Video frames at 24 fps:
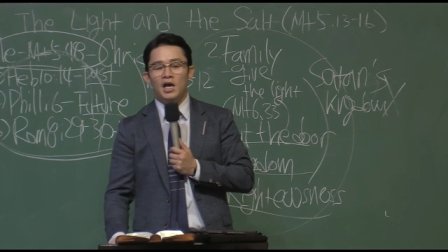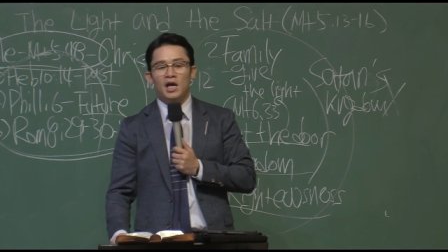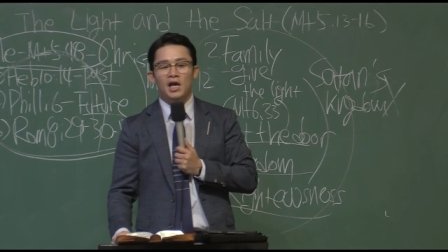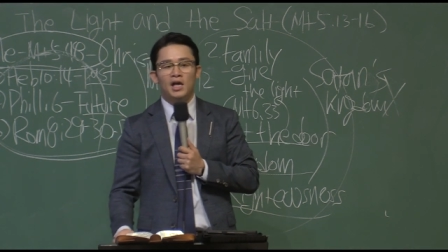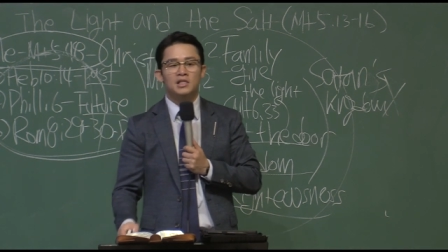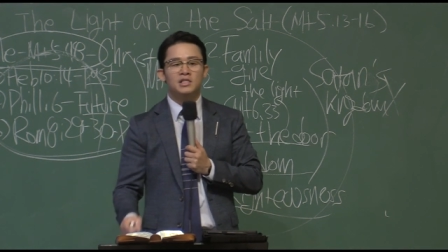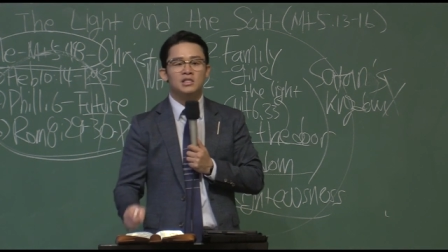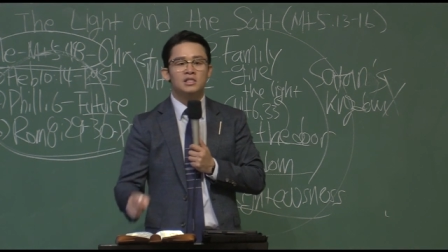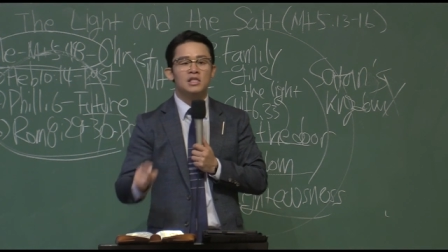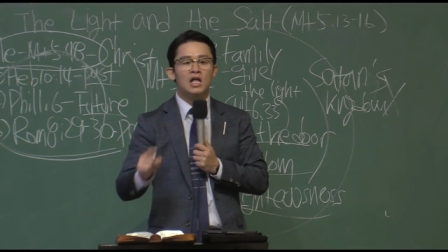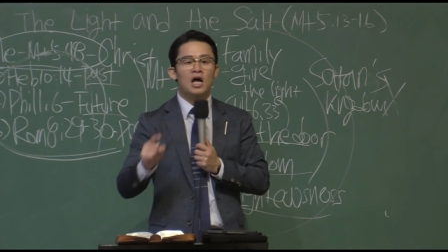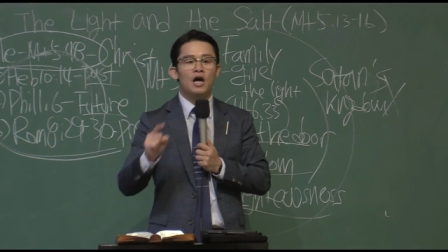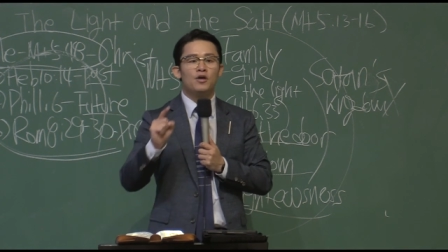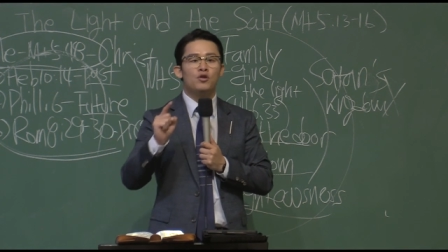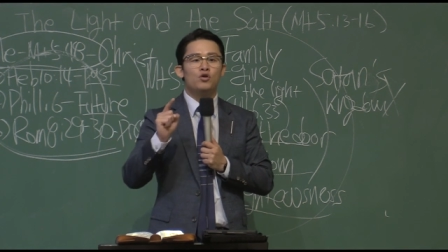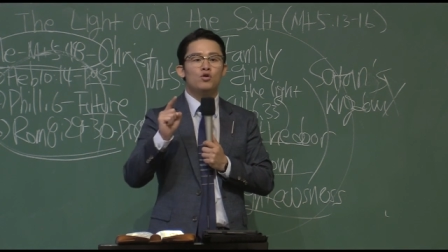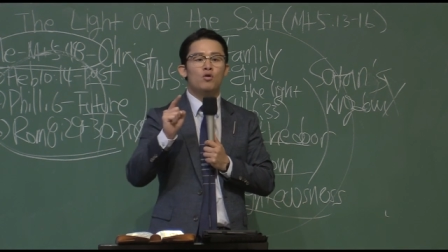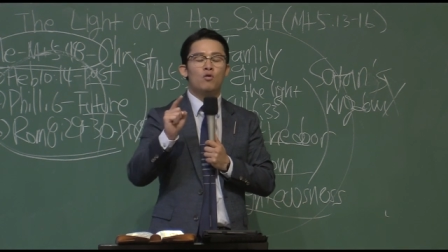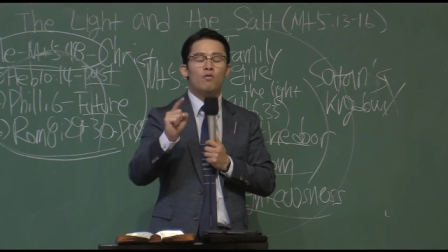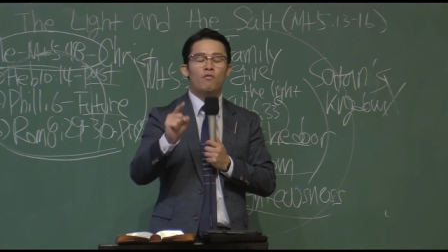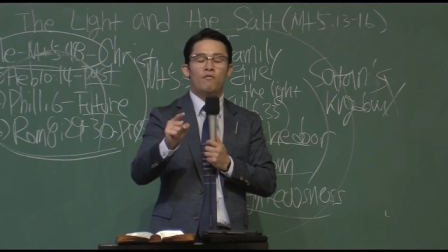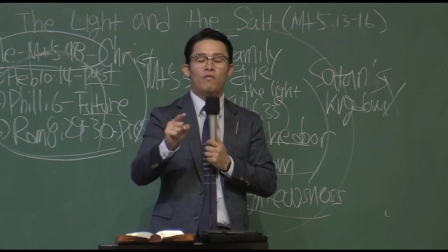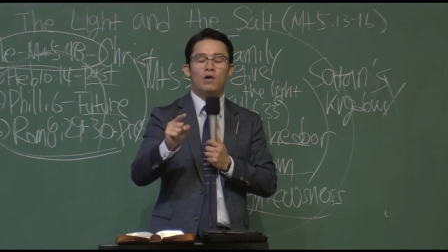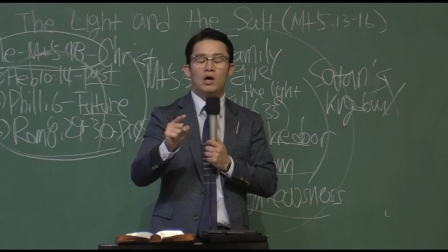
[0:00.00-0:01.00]
It's not
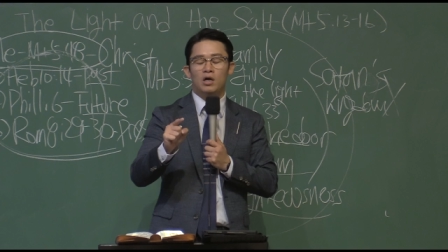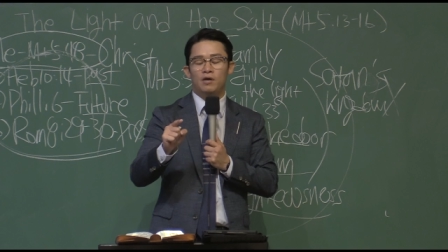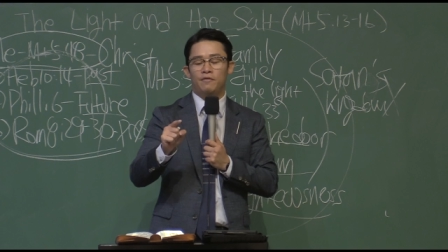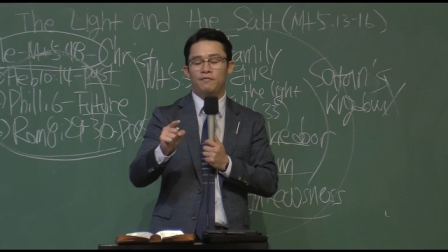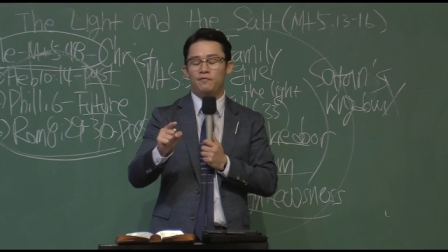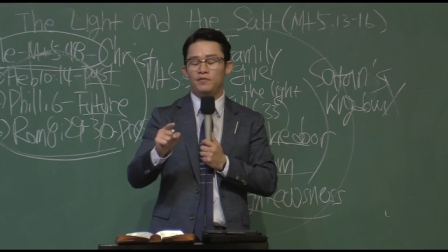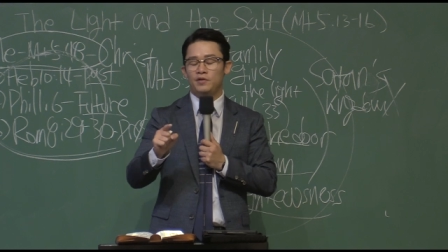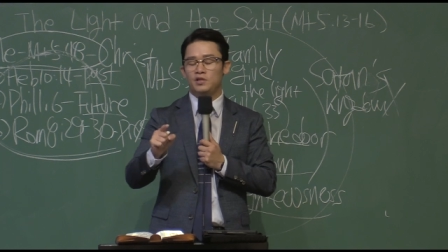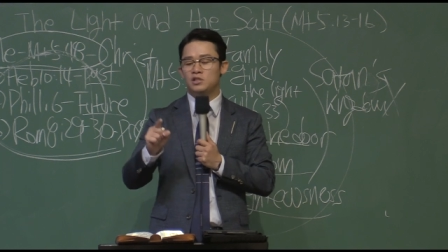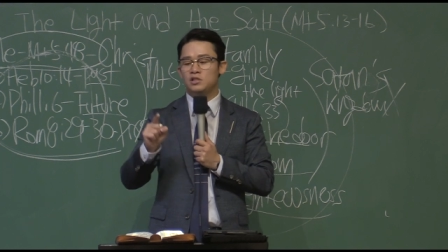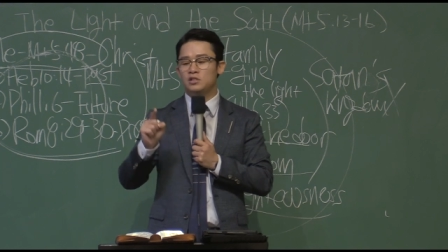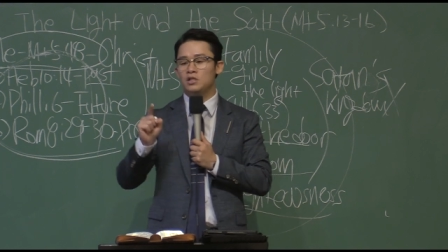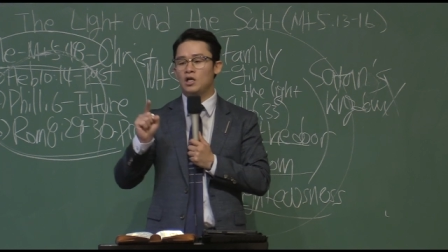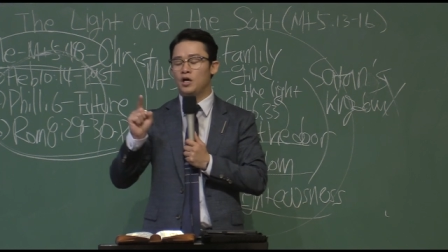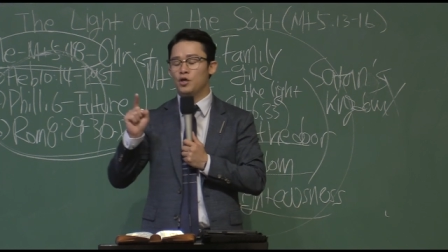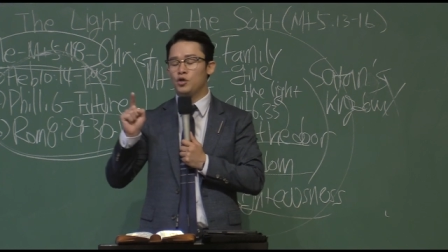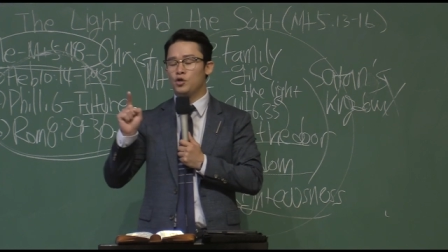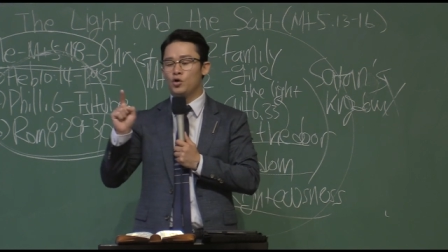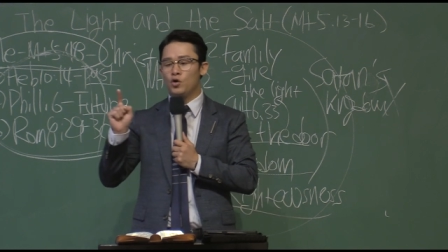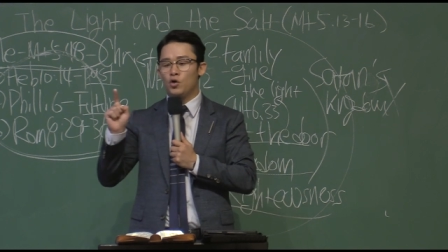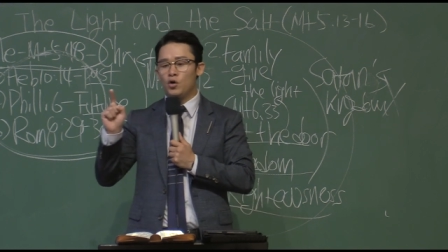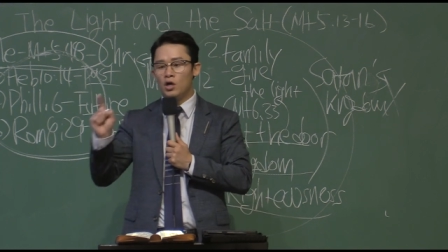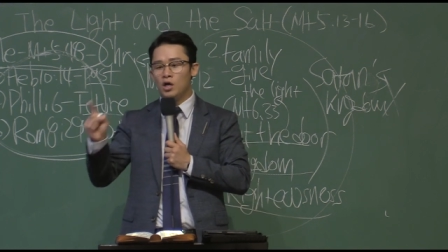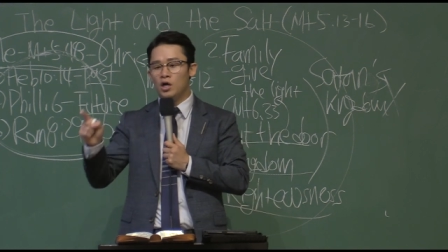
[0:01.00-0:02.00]
your wife, it's not
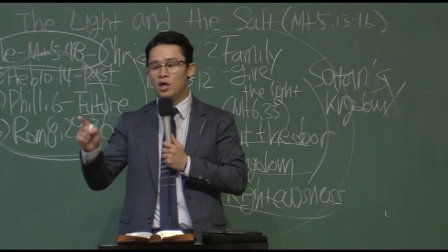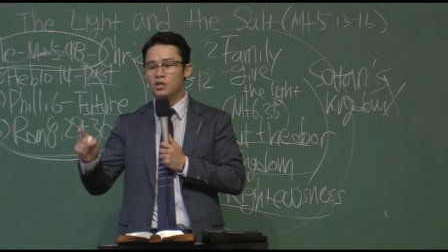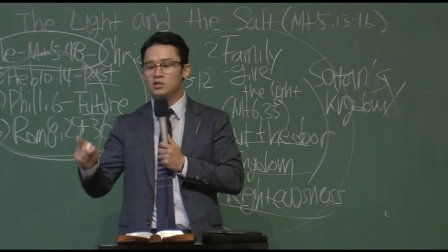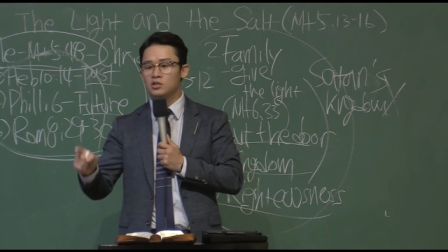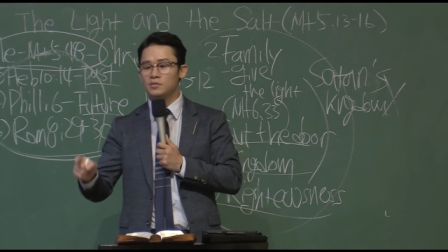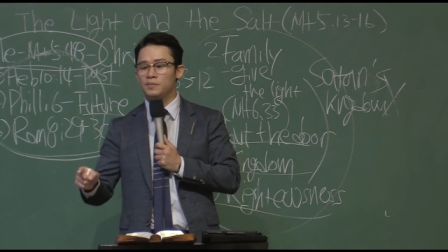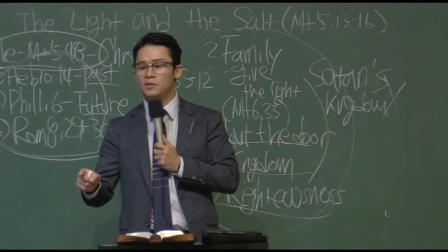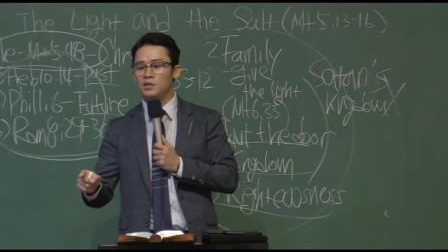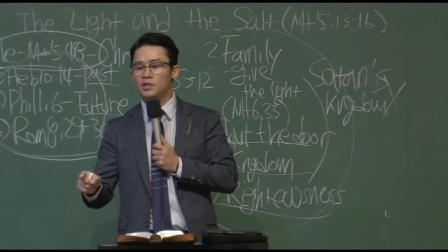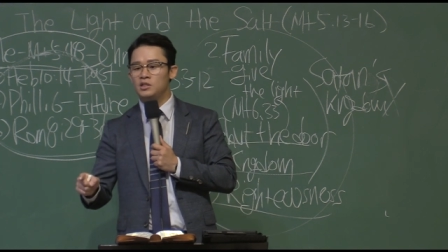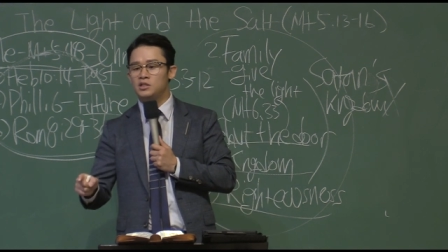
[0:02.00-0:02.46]
your husband,